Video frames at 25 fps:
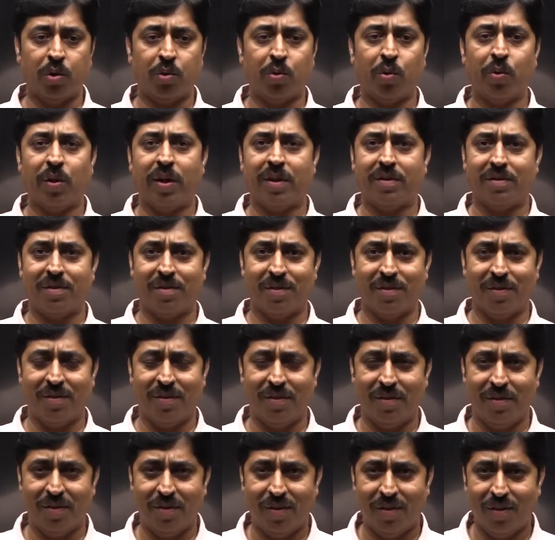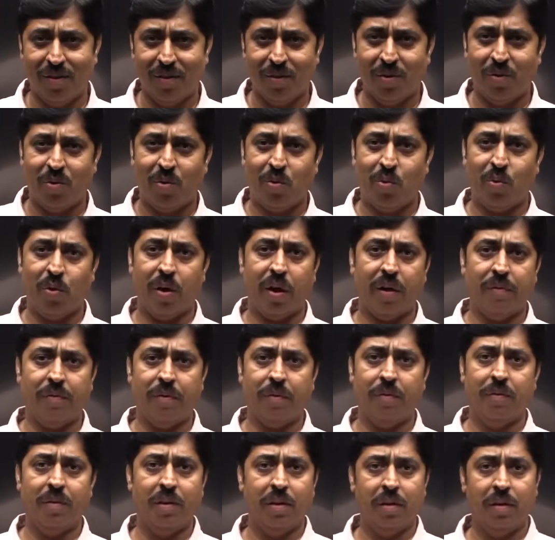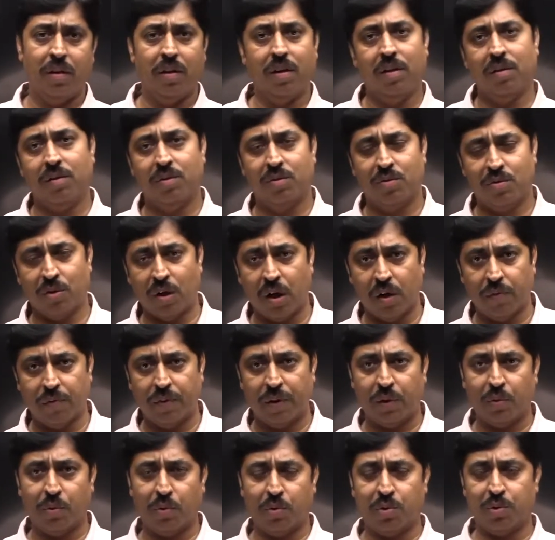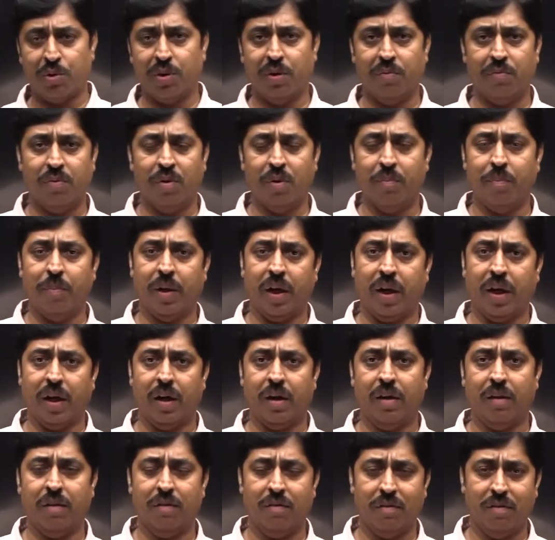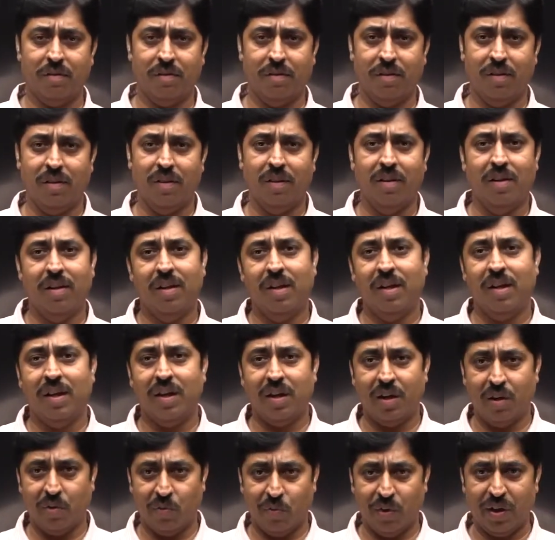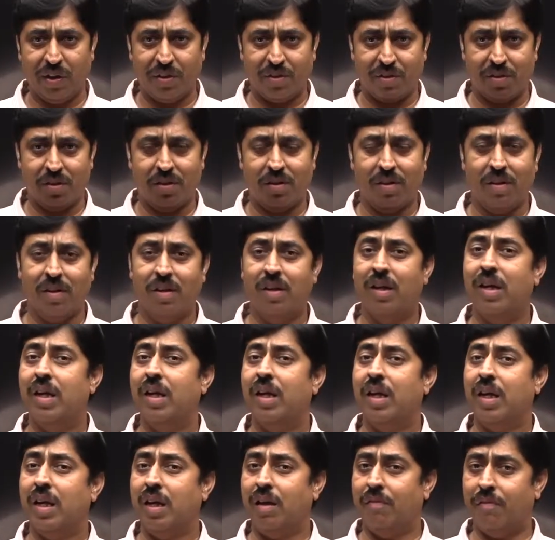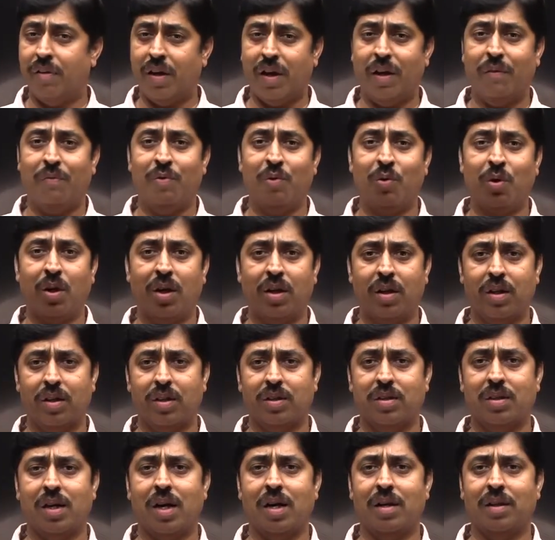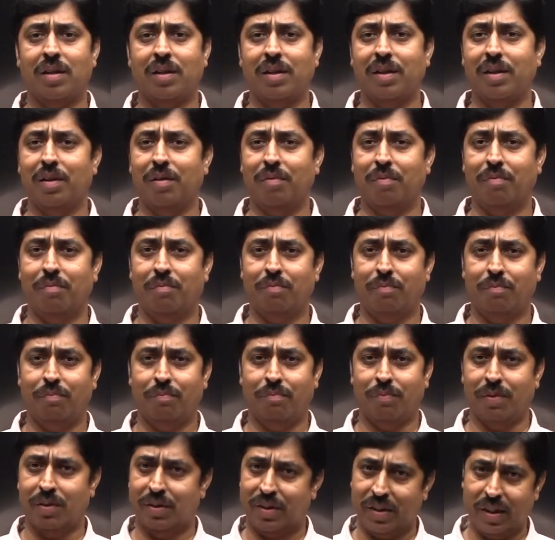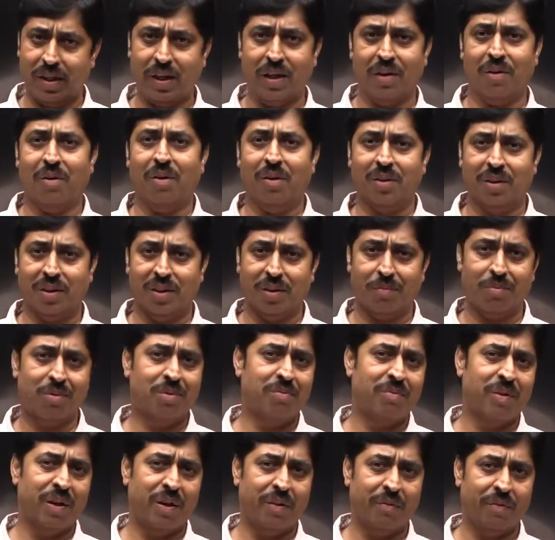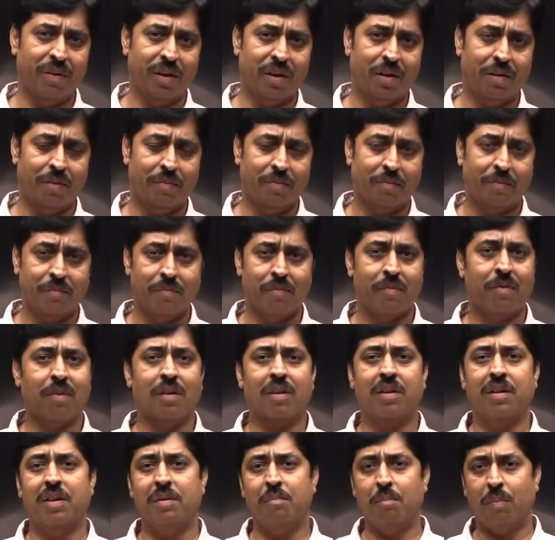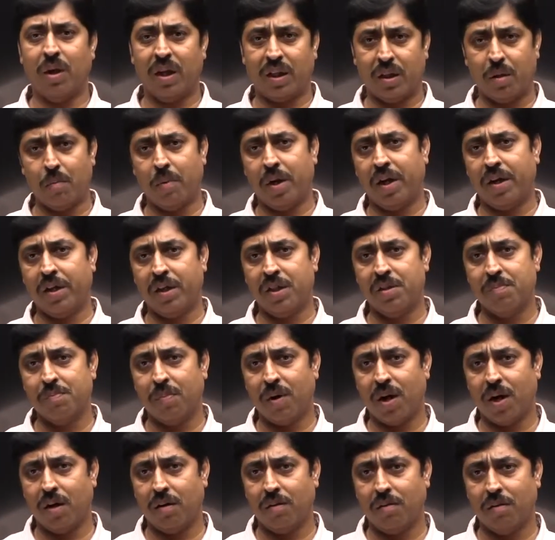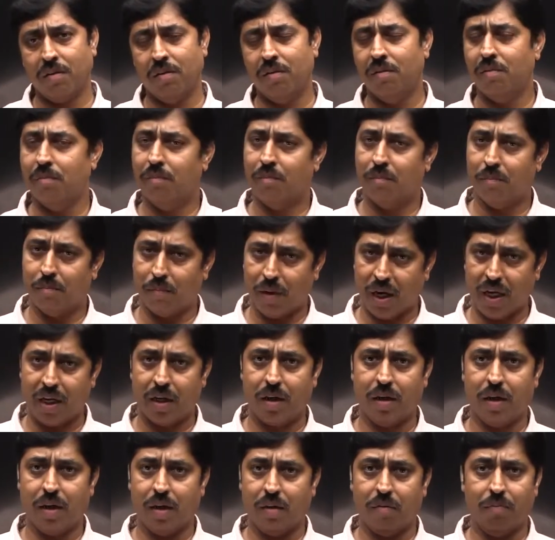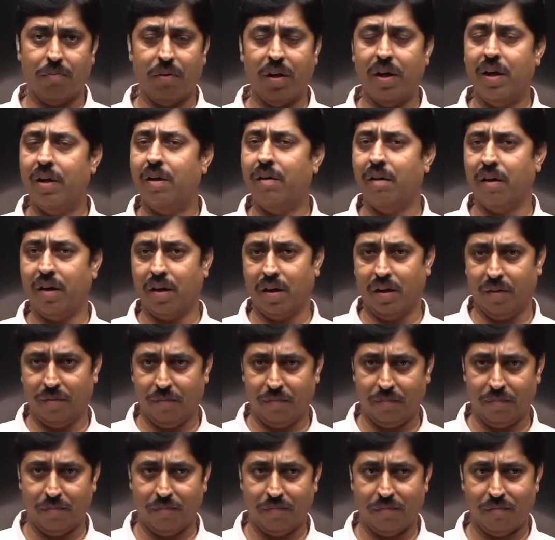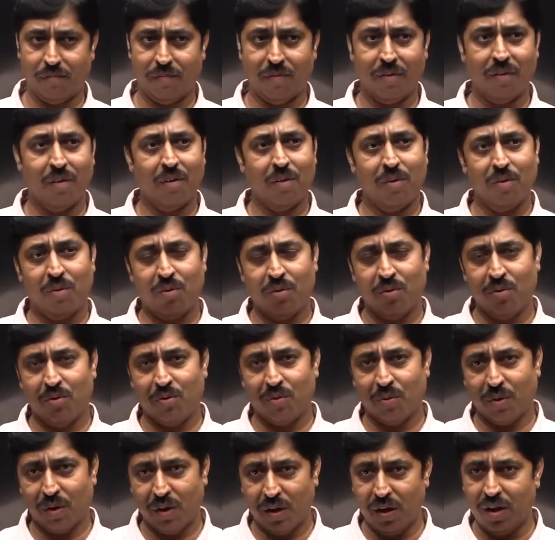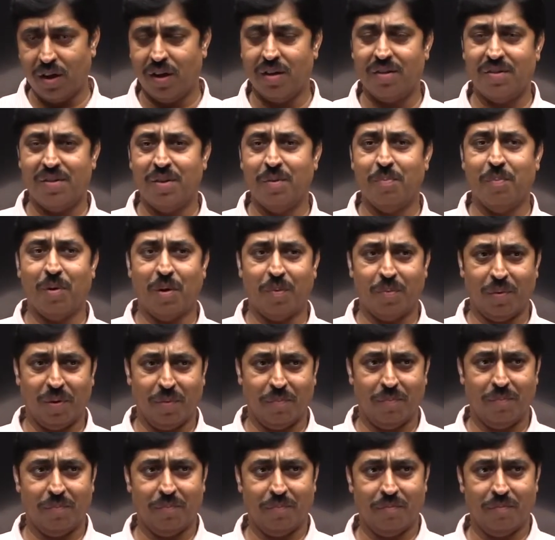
students, today we will solve a question from mechanics in which even if you understand the physical concepts very well, the mathematics part might get very tricky. So, here is the problem.